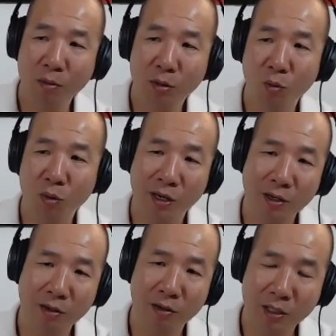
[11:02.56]
to work
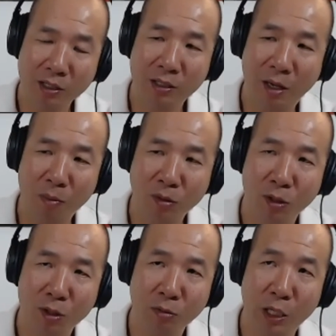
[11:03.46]
under this type of
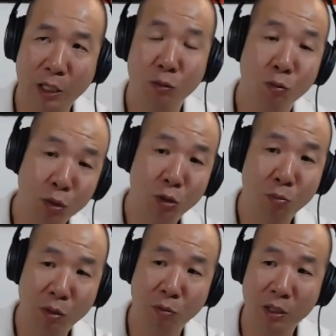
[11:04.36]
circumstance? Would you
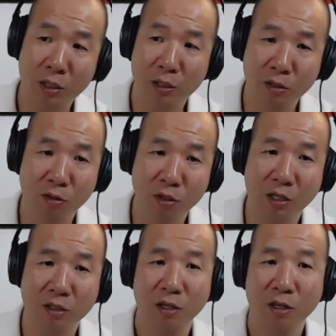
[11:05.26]
be willing to do
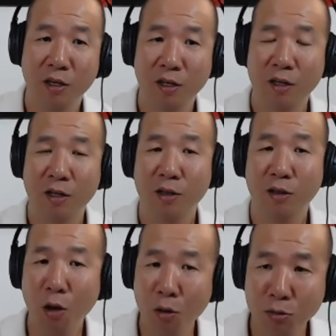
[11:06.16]
this?
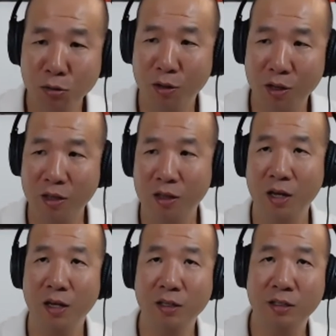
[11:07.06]
Those are the
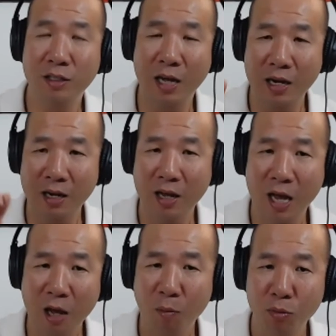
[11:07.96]
things that
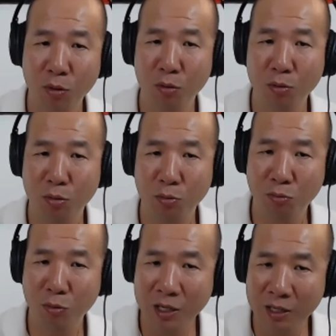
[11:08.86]
enable you to
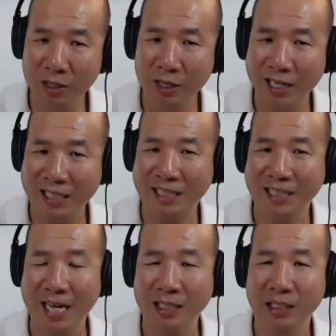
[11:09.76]
really
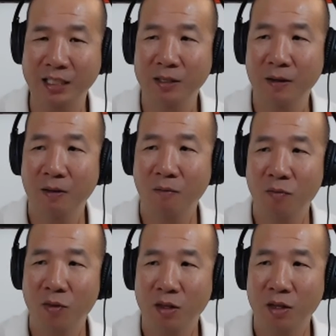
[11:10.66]
assess,
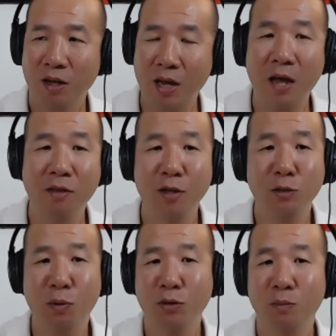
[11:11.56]
can this
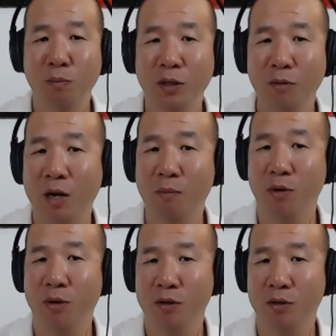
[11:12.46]
person be the right partner?